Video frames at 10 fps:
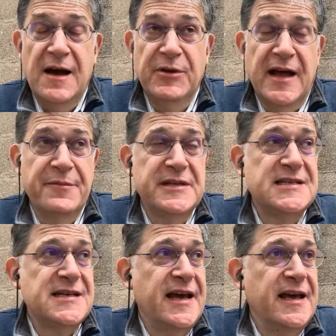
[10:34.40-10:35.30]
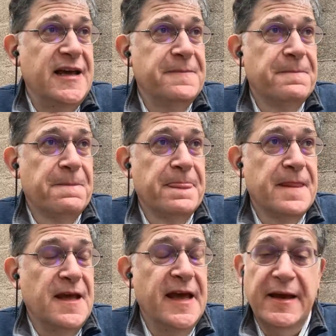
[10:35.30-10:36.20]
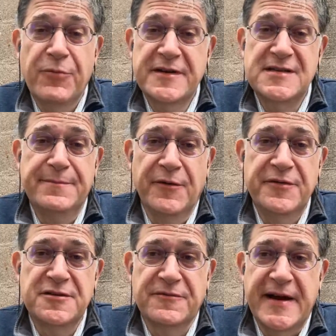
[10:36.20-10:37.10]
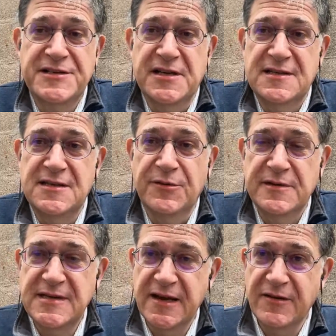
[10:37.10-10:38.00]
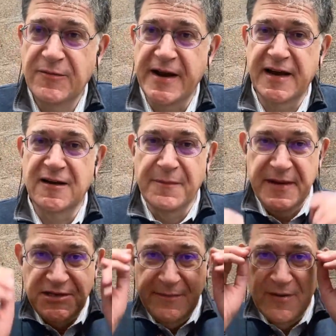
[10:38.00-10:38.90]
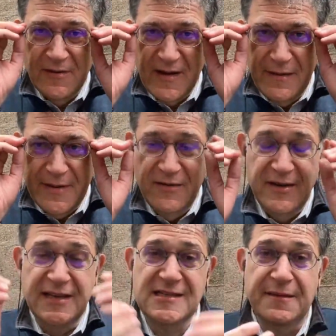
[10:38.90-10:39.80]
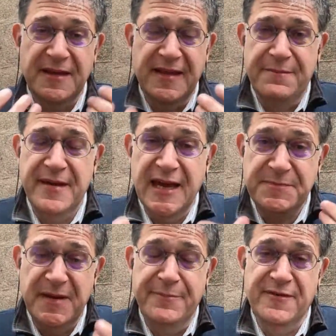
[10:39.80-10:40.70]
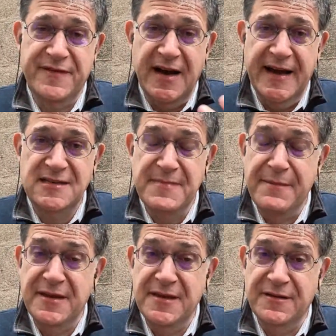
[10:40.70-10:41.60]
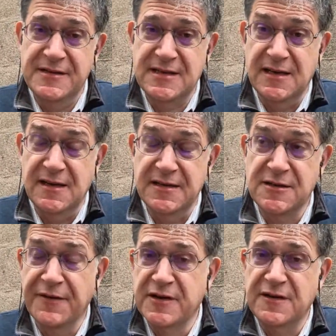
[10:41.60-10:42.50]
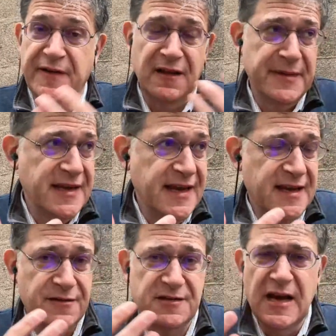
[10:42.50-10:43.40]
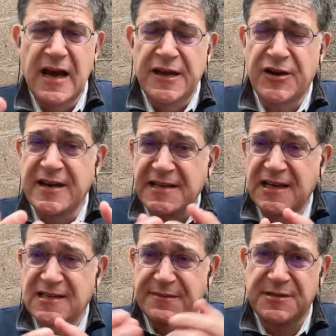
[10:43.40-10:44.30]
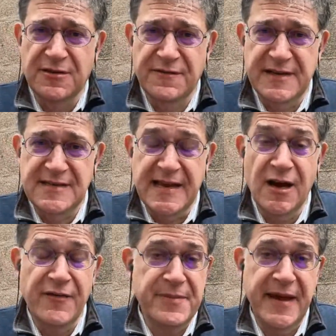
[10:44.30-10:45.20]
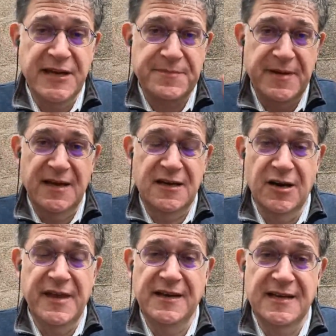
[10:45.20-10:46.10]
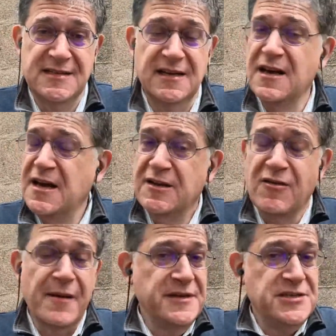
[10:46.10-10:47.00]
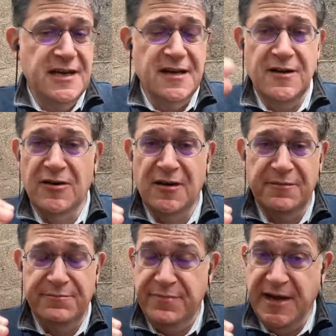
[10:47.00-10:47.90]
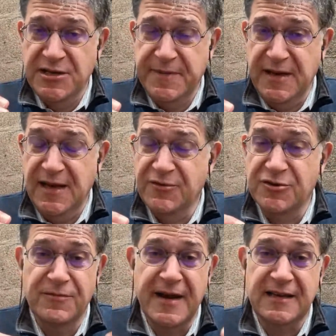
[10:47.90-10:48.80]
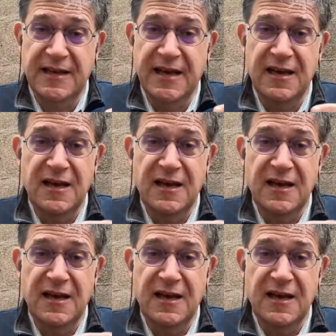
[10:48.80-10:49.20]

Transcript: well, I would say it works in both directions. So say you're writing an RPG program, but you need something that PHP provides. Maybe there's a software development kit, or you're connecting to some service and you have a PHP code that does it. Your RPG can call PHP either directly.